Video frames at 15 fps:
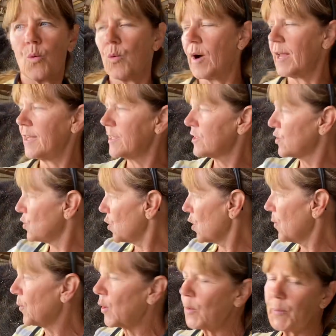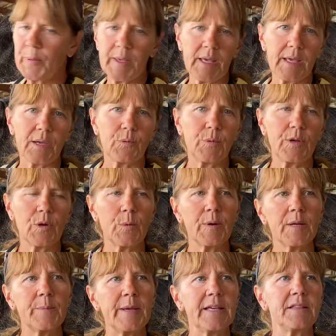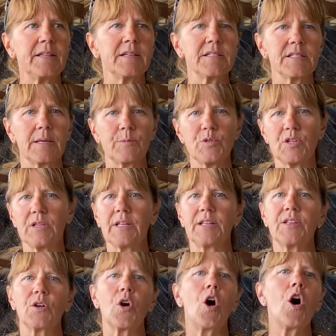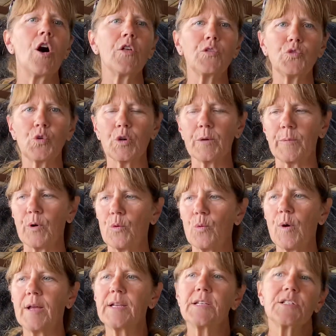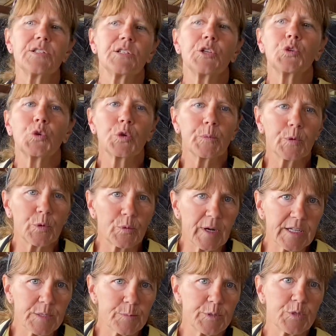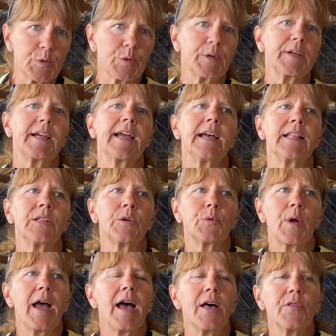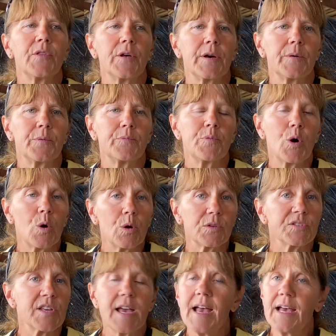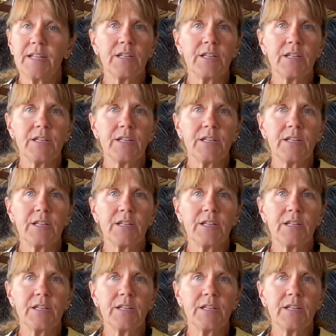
What is normal pink? We don't want to make the assumption that they're all normal. What is the normal respiratory and the pulse?